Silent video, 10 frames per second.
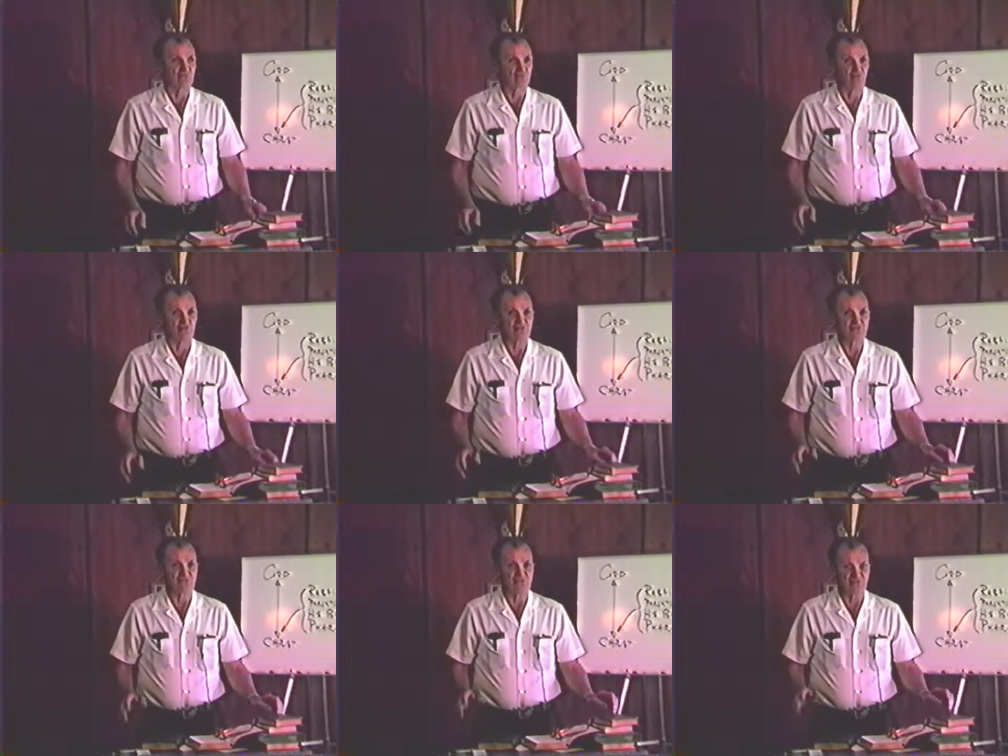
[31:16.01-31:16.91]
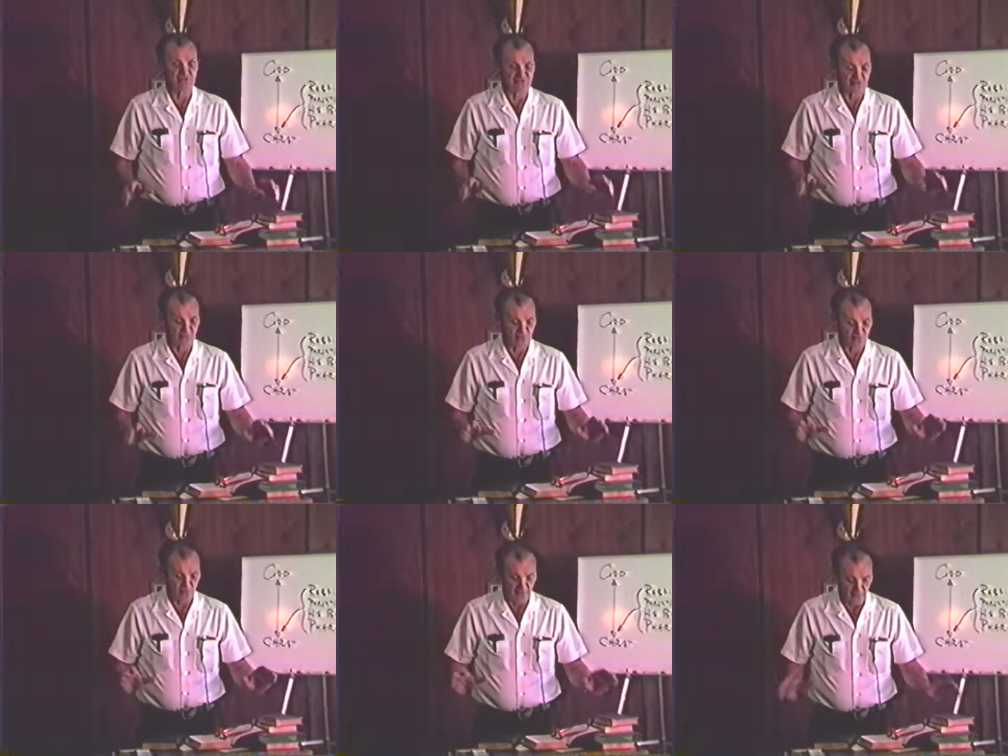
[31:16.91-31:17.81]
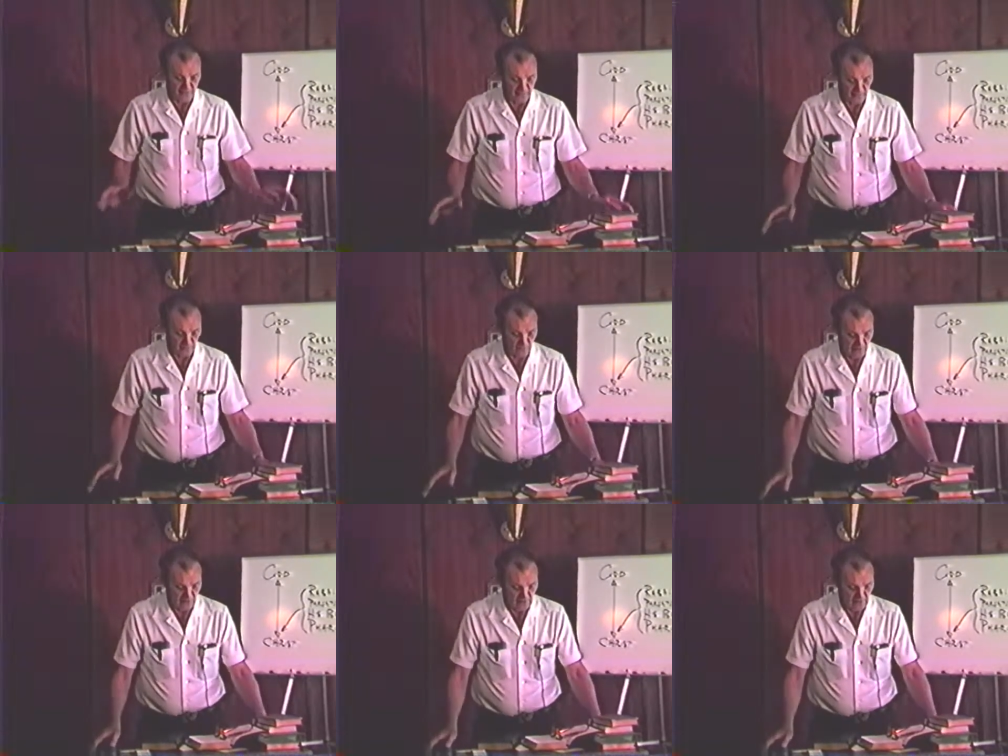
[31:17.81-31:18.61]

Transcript: Christ is an example to grown-up people,